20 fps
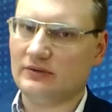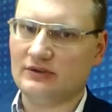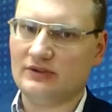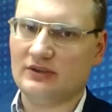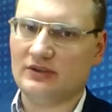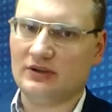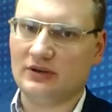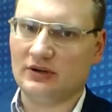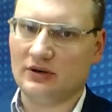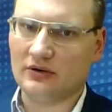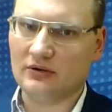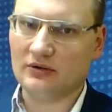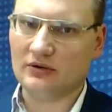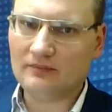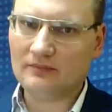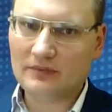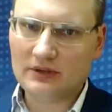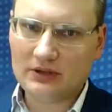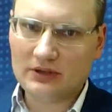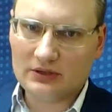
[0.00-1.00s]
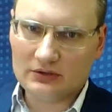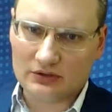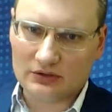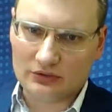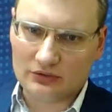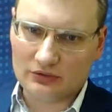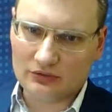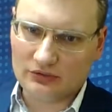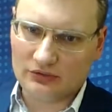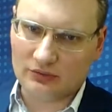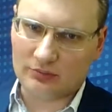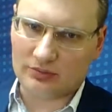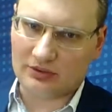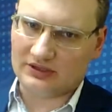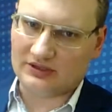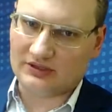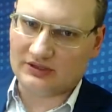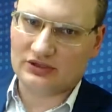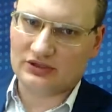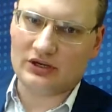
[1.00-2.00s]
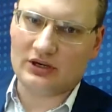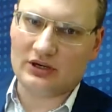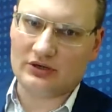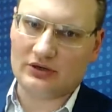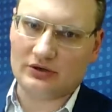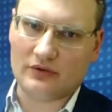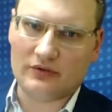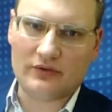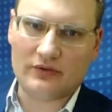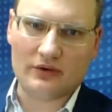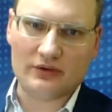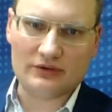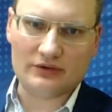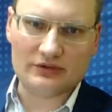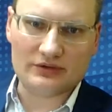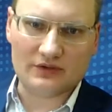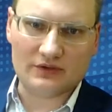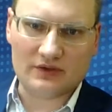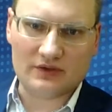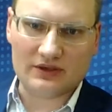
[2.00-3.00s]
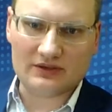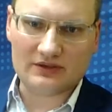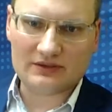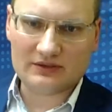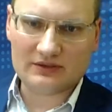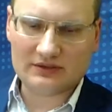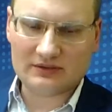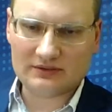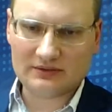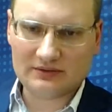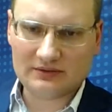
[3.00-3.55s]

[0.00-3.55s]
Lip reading: 4.0. So could you please share your thoughts on this?